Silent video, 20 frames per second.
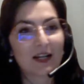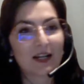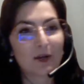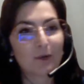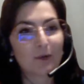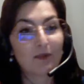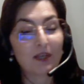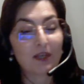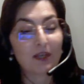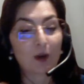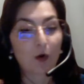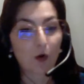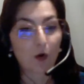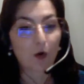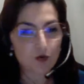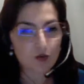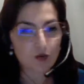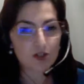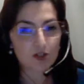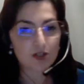be
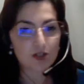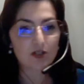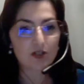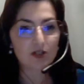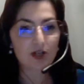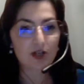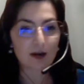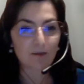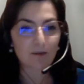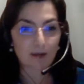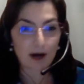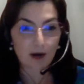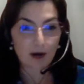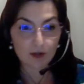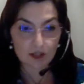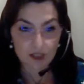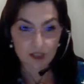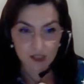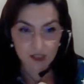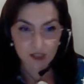conscient
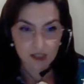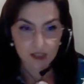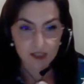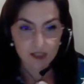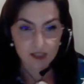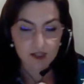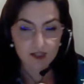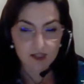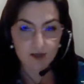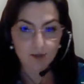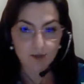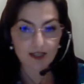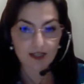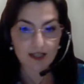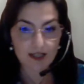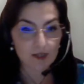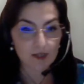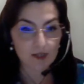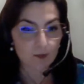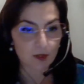about the system
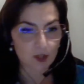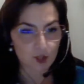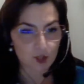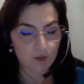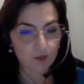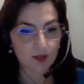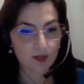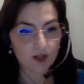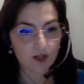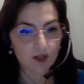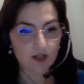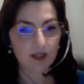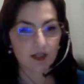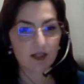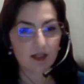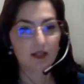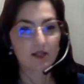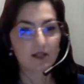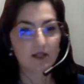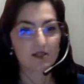that is much bigger than
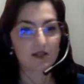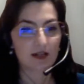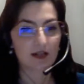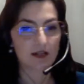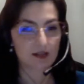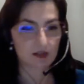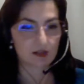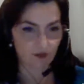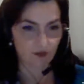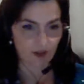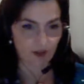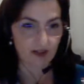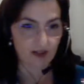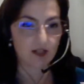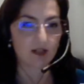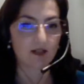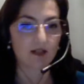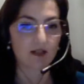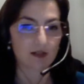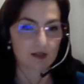us, that is
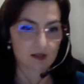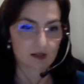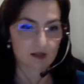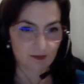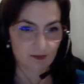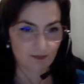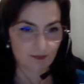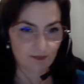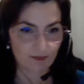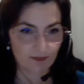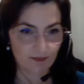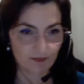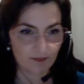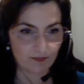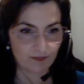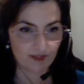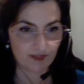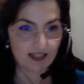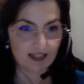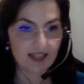affecting us.
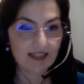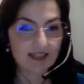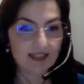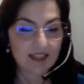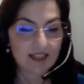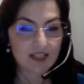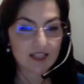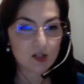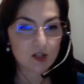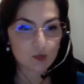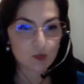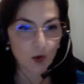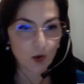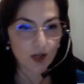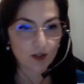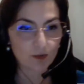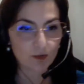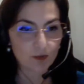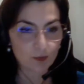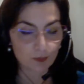This is
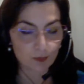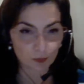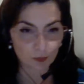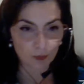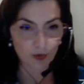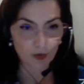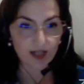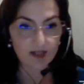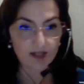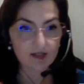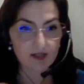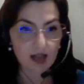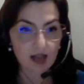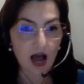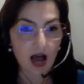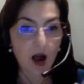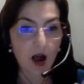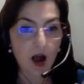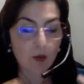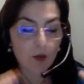what brings
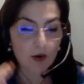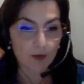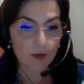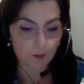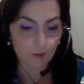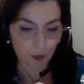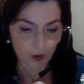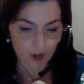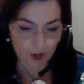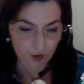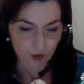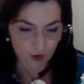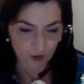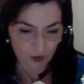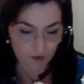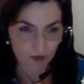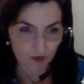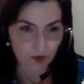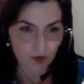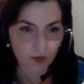our point of
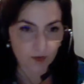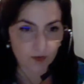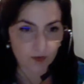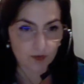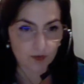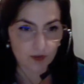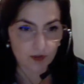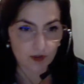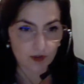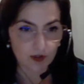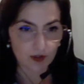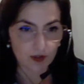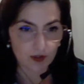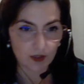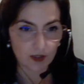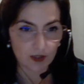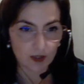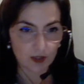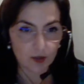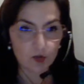view
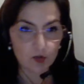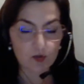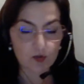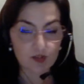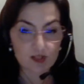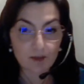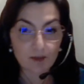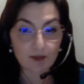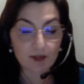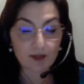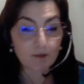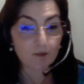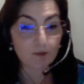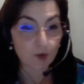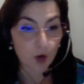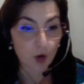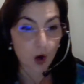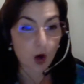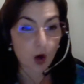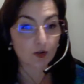to something
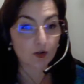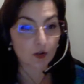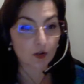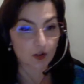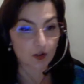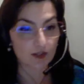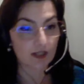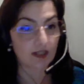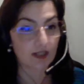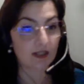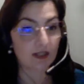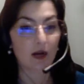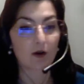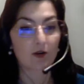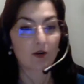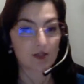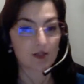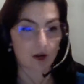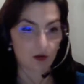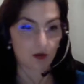broader than
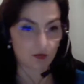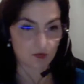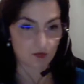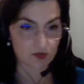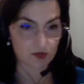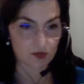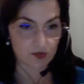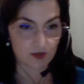ourselves,